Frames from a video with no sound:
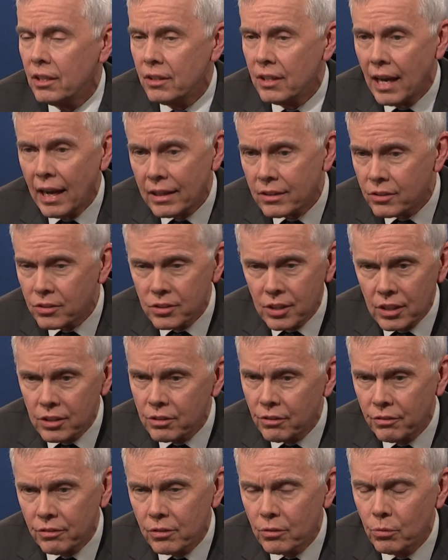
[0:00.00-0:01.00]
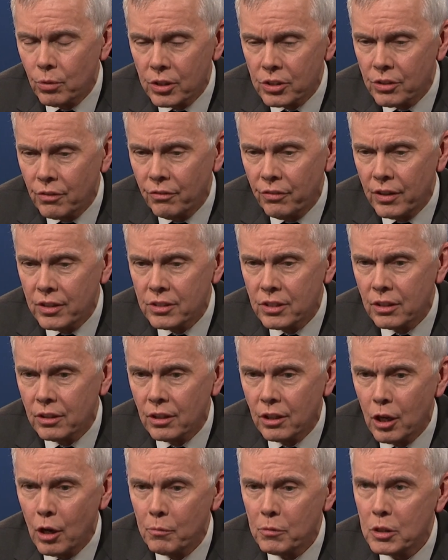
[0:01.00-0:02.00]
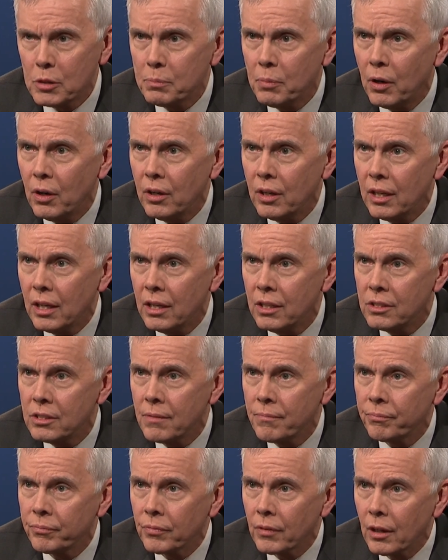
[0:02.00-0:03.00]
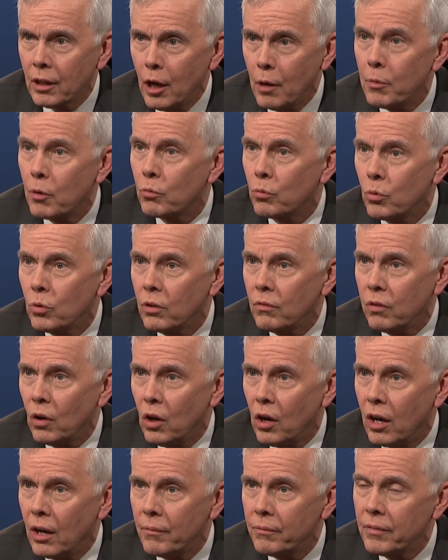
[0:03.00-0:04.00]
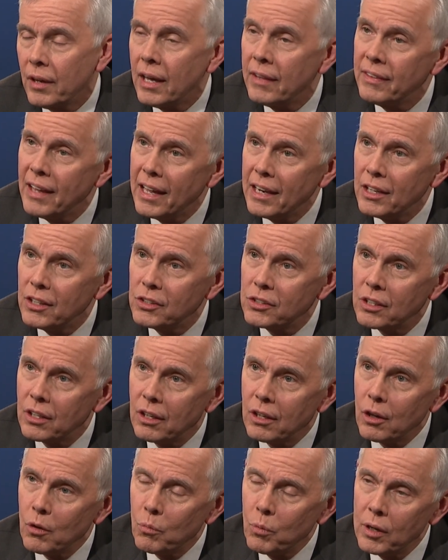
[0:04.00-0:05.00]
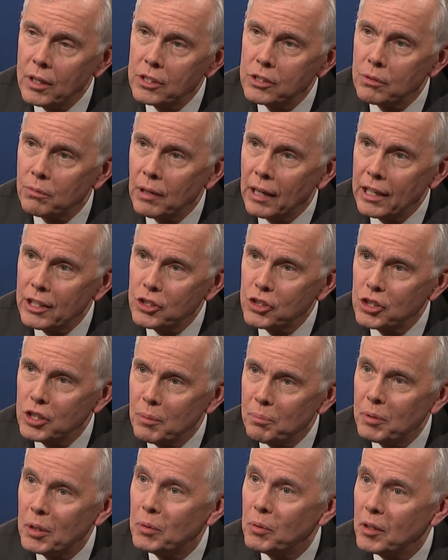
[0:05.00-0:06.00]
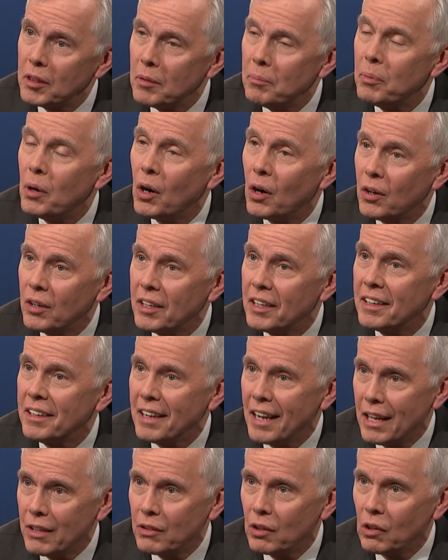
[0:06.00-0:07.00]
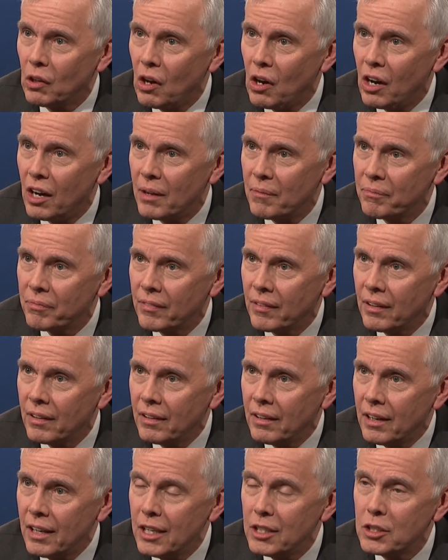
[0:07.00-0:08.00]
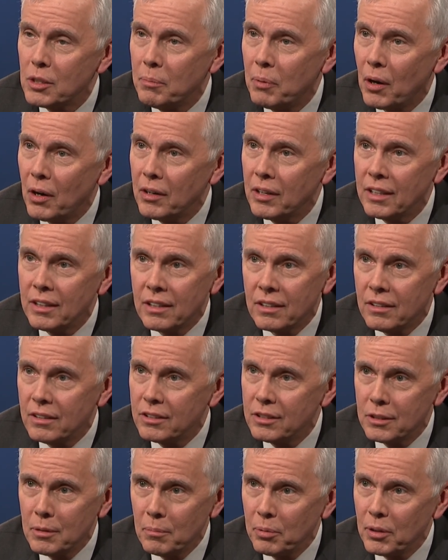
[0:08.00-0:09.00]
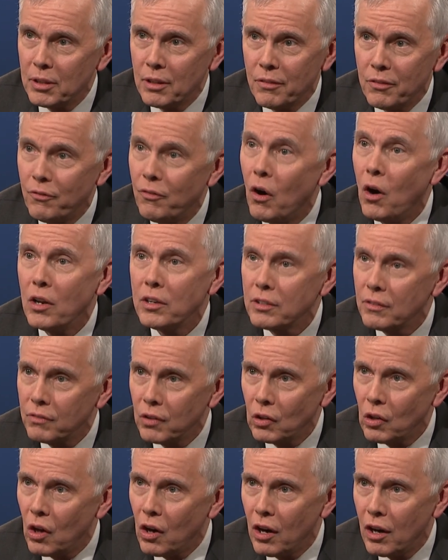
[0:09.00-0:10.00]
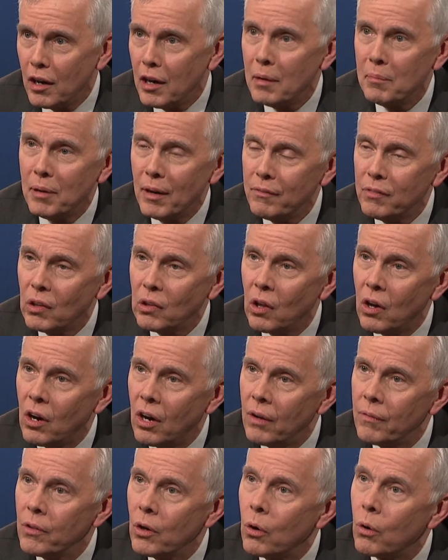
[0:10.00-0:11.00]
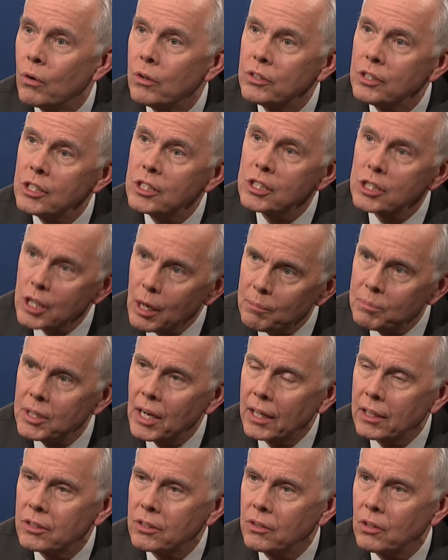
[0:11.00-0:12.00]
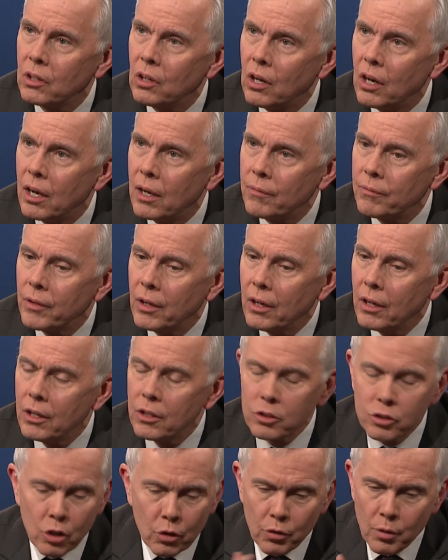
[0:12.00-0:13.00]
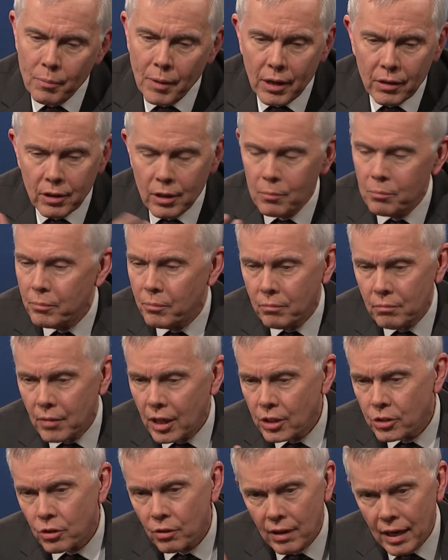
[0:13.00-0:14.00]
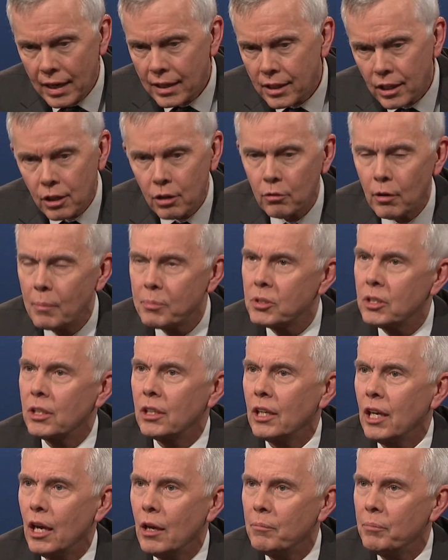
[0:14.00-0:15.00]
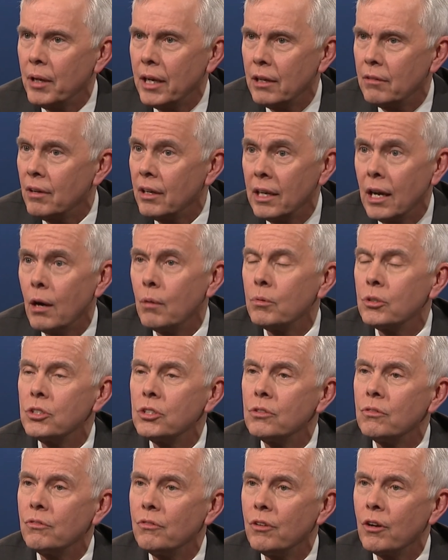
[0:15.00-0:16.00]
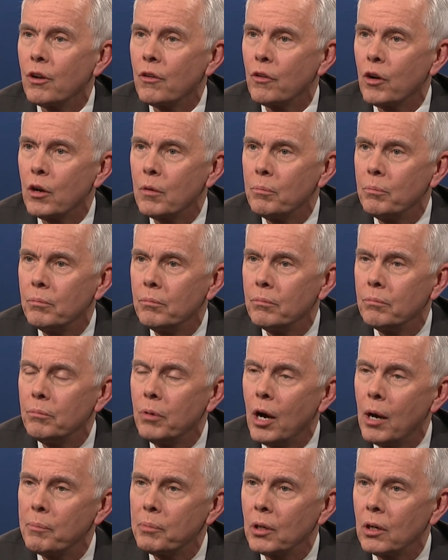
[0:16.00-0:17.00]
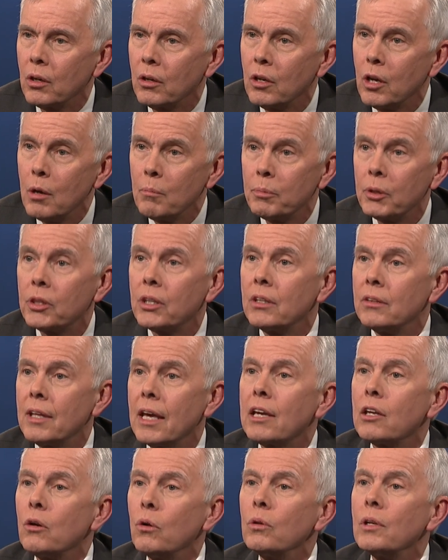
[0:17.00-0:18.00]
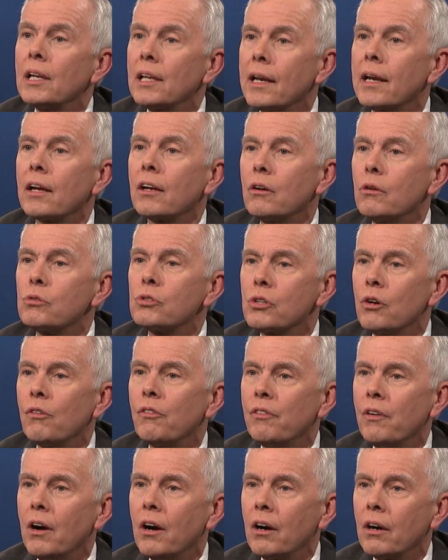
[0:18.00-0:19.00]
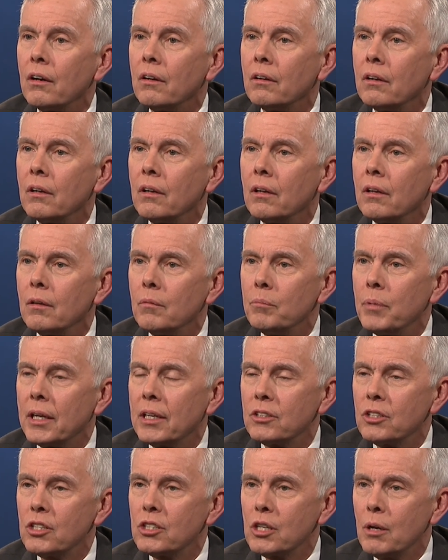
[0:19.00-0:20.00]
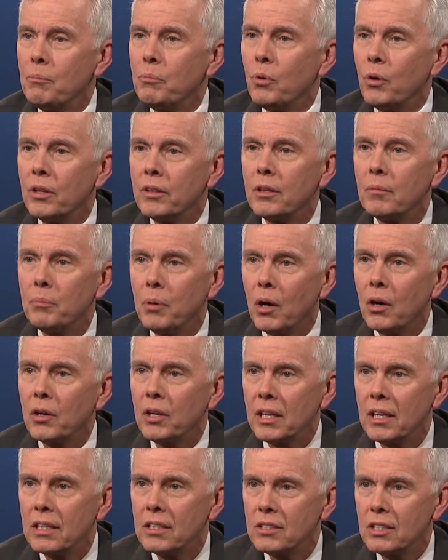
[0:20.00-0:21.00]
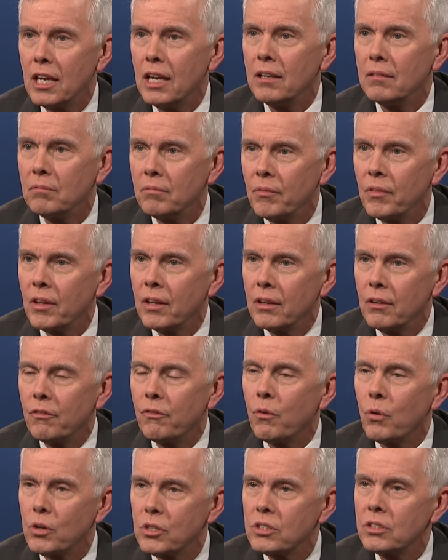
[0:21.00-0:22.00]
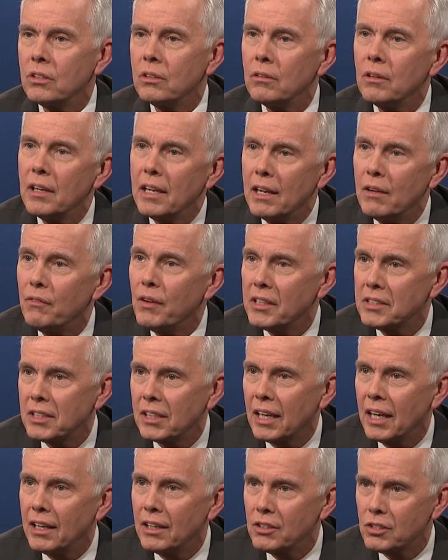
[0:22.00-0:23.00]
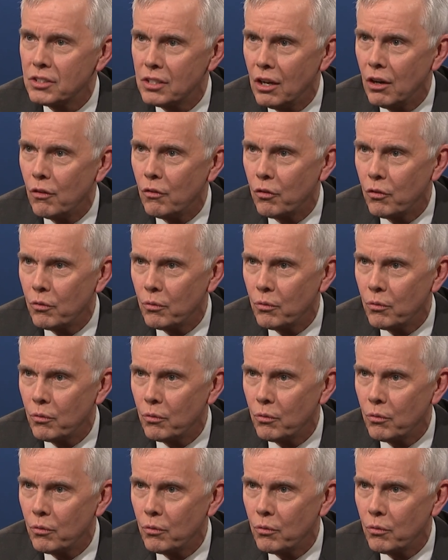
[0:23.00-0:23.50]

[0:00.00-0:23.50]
the existential question facing the Communist Party, is about rule of law. And that is, what is the relationship between the party and the law? Is the party simply the font of the law, above the law, or is it subject to the law? So they're mounting a major anti-corruption campaign right now, which is very, very popular. But they can only let it go so far, because at some point the party is then forced to investigate itself,